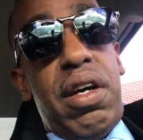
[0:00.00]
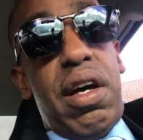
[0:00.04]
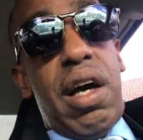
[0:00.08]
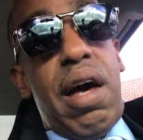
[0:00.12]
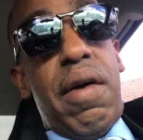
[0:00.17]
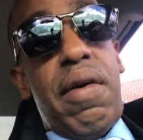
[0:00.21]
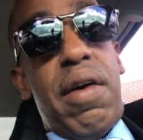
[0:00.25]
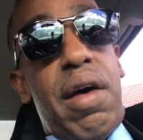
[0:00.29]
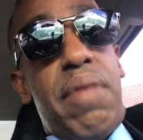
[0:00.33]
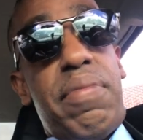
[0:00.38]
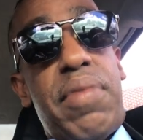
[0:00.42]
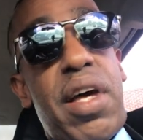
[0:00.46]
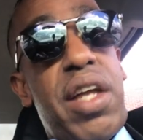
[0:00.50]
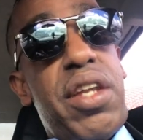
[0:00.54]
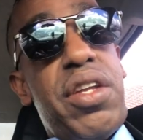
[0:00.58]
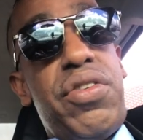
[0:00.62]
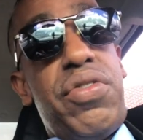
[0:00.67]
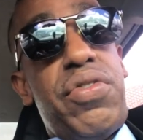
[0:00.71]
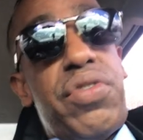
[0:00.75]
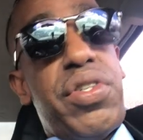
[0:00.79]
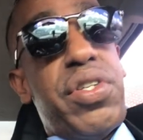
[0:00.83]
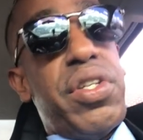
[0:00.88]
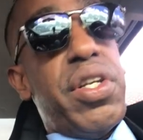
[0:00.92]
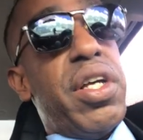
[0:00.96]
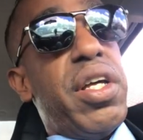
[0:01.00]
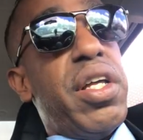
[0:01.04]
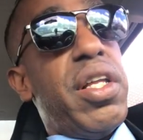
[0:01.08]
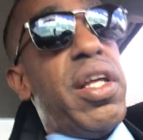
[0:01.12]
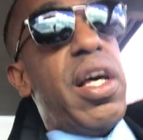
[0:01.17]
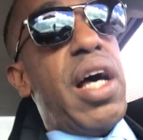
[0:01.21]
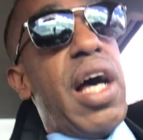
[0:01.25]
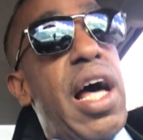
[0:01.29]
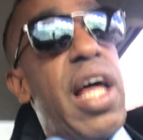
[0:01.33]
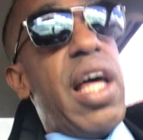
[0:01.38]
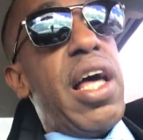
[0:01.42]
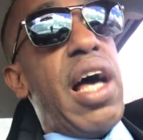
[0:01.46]
I'm not interested.
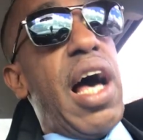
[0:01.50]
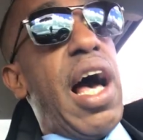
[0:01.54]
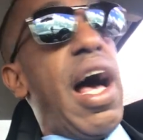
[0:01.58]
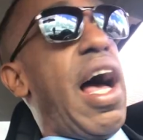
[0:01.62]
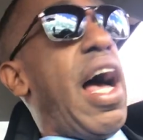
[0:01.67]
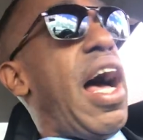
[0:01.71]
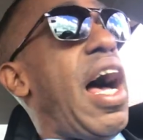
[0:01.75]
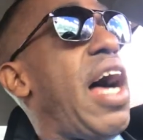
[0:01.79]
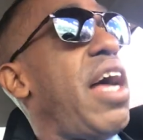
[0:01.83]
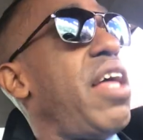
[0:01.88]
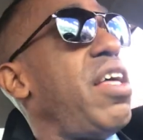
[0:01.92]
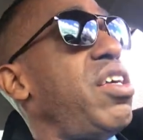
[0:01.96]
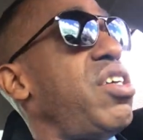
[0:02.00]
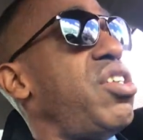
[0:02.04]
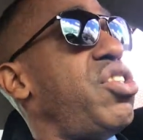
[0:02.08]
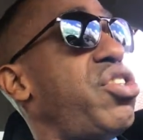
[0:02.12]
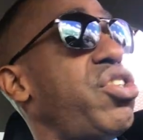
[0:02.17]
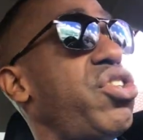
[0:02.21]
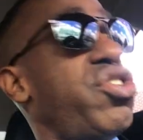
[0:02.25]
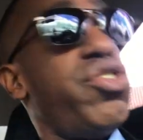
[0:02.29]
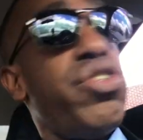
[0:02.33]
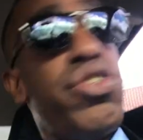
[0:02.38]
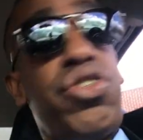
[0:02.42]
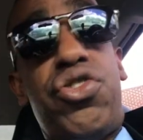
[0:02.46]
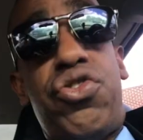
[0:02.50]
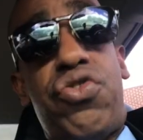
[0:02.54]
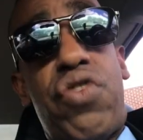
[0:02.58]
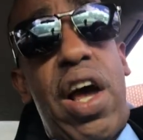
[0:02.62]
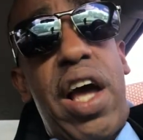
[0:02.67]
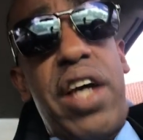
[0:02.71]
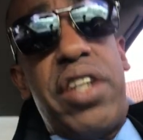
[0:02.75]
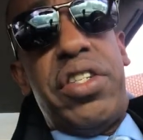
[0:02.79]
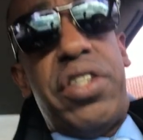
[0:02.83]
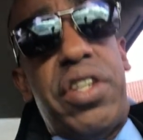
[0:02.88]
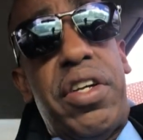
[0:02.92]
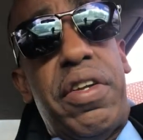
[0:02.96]
It's just a
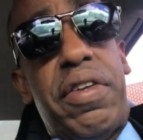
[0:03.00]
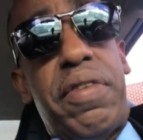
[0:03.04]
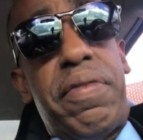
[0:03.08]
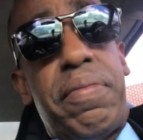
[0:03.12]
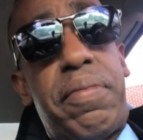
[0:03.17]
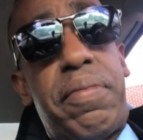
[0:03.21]
distraction.